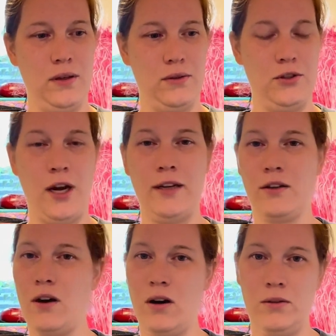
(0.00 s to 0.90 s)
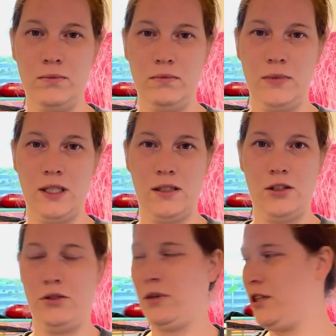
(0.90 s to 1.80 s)
tried to calm the
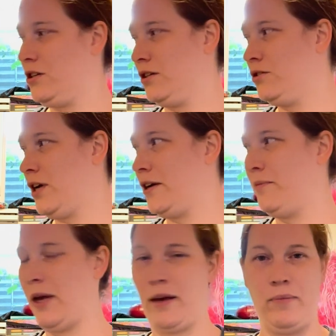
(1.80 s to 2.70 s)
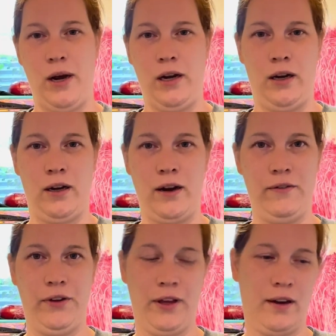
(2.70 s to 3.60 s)
situation, tried to make it better and
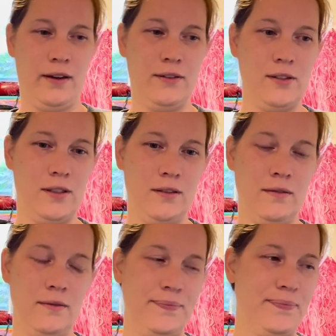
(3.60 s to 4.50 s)
everything else, and